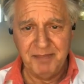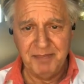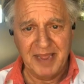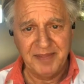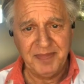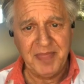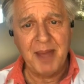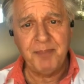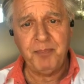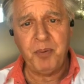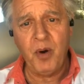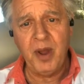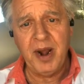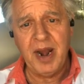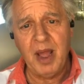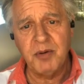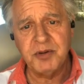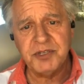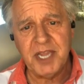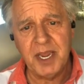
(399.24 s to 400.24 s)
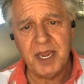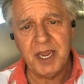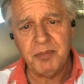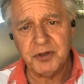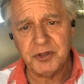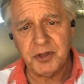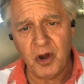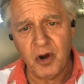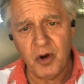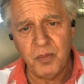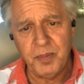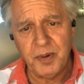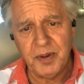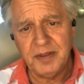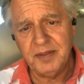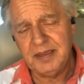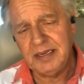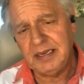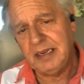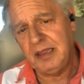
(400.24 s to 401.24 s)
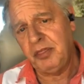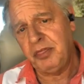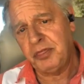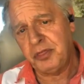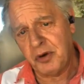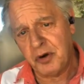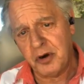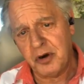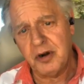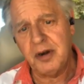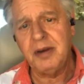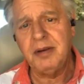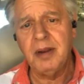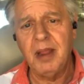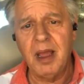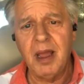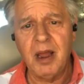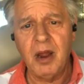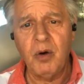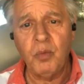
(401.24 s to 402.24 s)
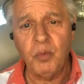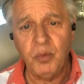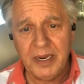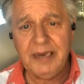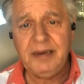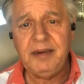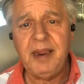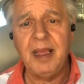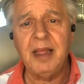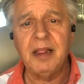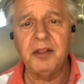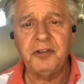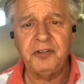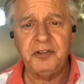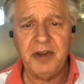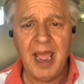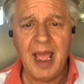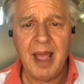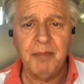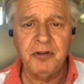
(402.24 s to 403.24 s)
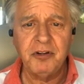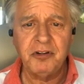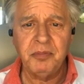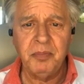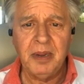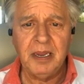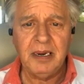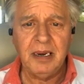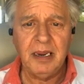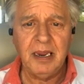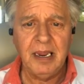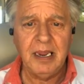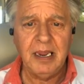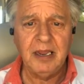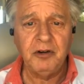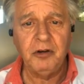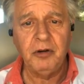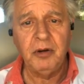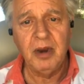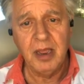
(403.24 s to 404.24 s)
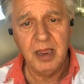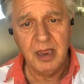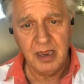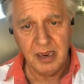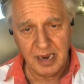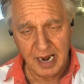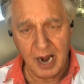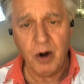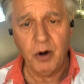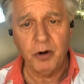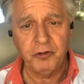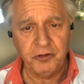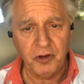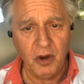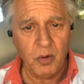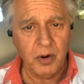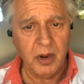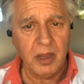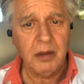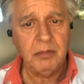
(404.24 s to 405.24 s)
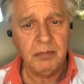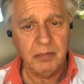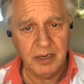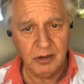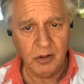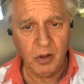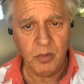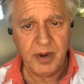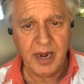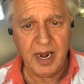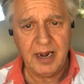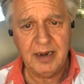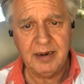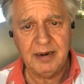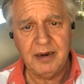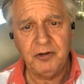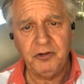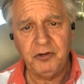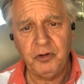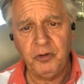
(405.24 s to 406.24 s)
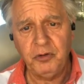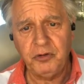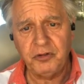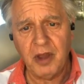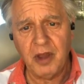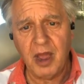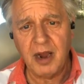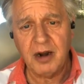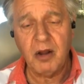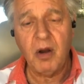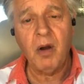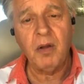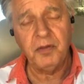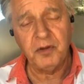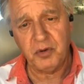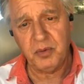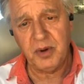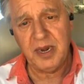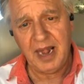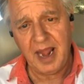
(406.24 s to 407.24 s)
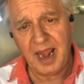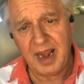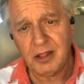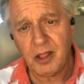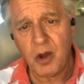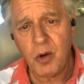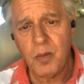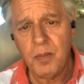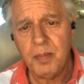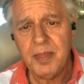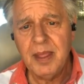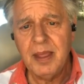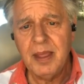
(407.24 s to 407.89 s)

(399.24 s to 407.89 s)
At that point, I was able to open the 3rd retail establishment in Arizona, located in Tucson, called the Green Halo.